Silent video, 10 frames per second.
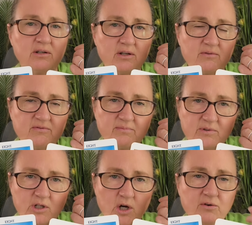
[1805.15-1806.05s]
You
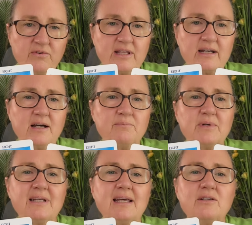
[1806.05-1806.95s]
go for that
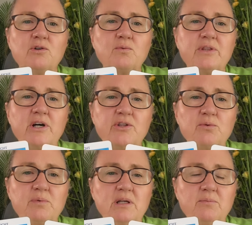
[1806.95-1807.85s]
upbeat, and you're with
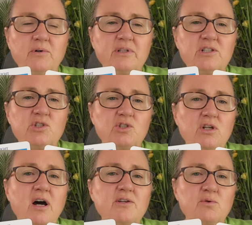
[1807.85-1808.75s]
other people. This is
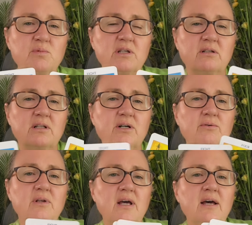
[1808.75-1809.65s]
not you being alone.